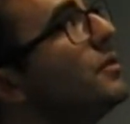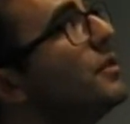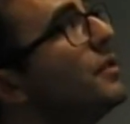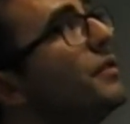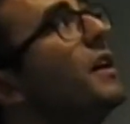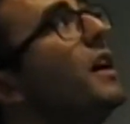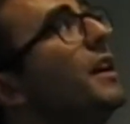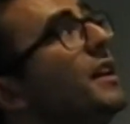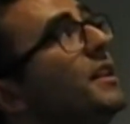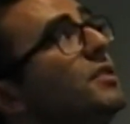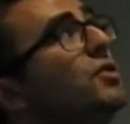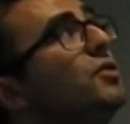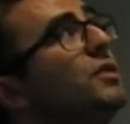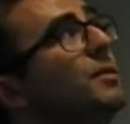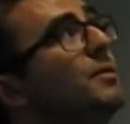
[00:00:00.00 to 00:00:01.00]
define a
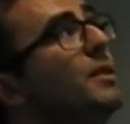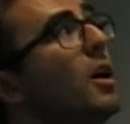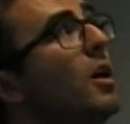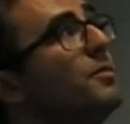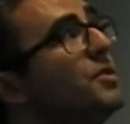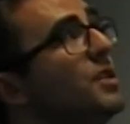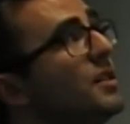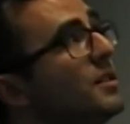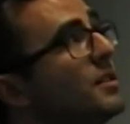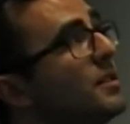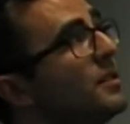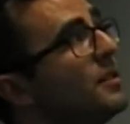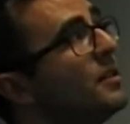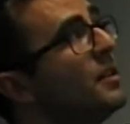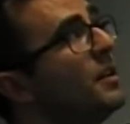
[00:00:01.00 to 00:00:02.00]
2DB object
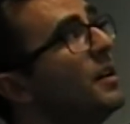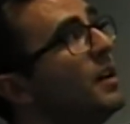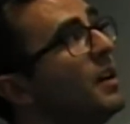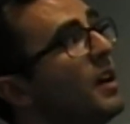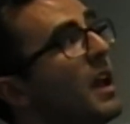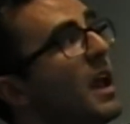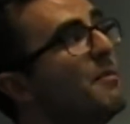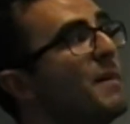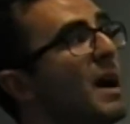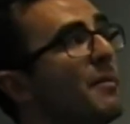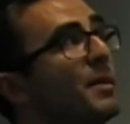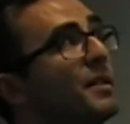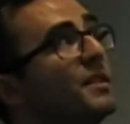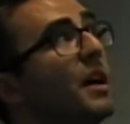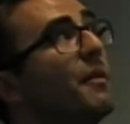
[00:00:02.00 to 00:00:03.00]
and map
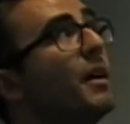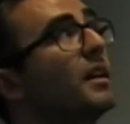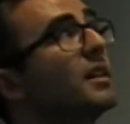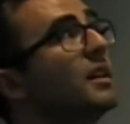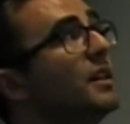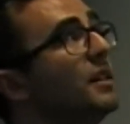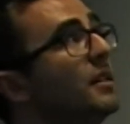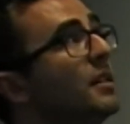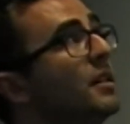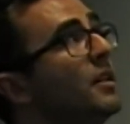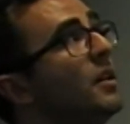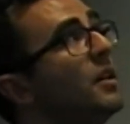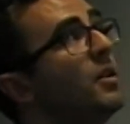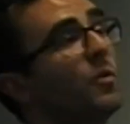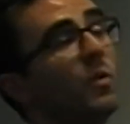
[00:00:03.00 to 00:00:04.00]
it directly.
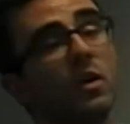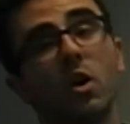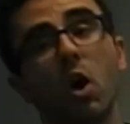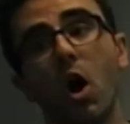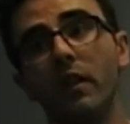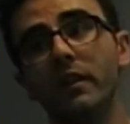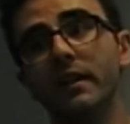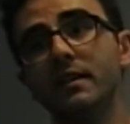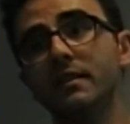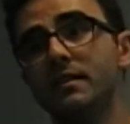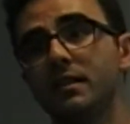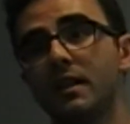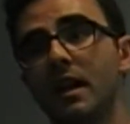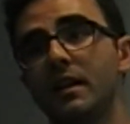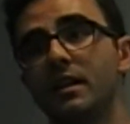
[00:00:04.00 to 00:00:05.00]
We call
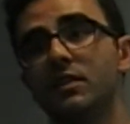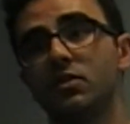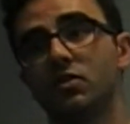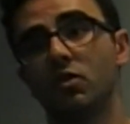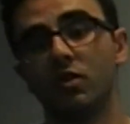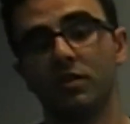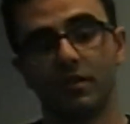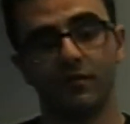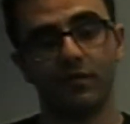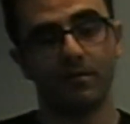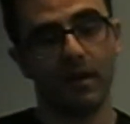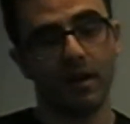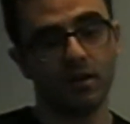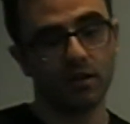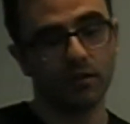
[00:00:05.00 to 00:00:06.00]
this and it stores
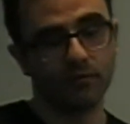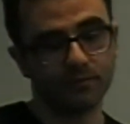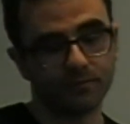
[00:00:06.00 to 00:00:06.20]
information.